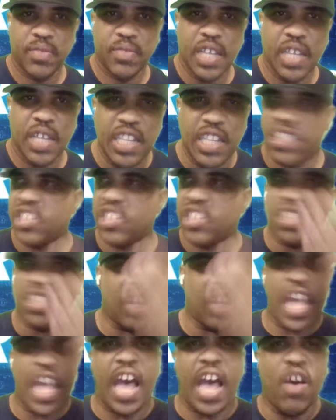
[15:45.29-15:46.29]
He just
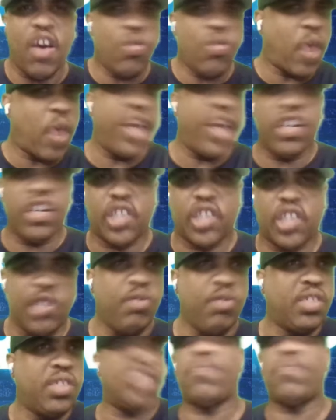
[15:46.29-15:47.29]
outright
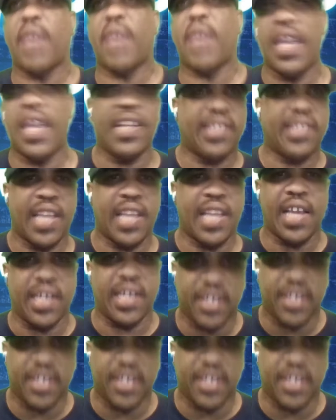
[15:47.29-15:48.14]
accused this man of telling.